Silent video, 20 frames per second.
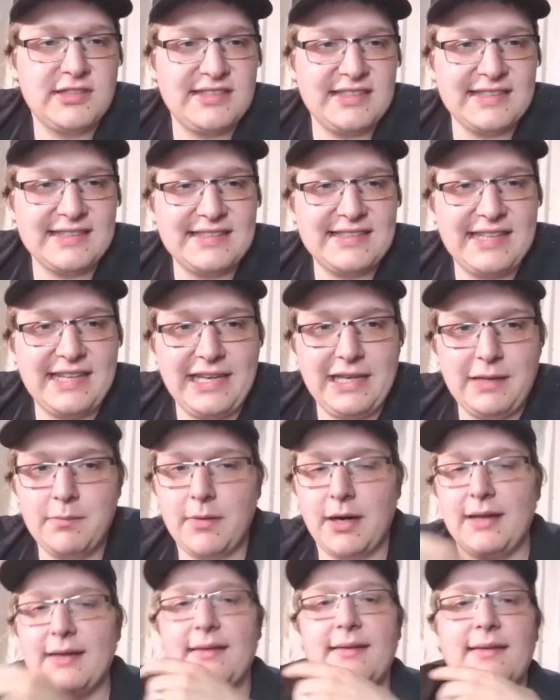
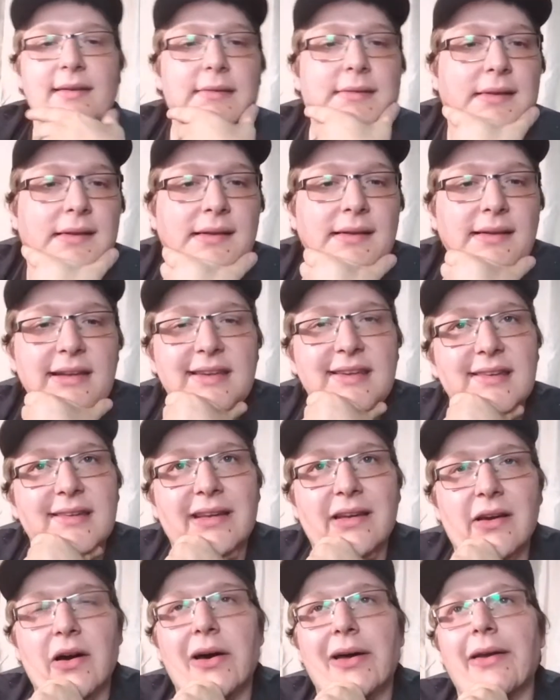16 months this
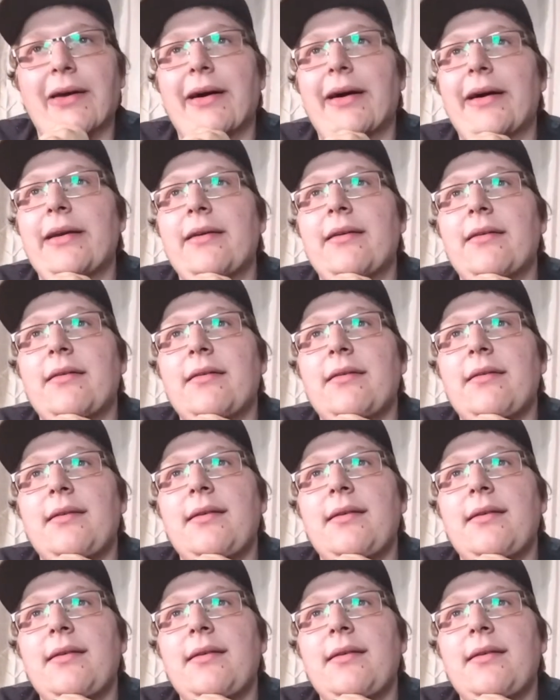has gone on.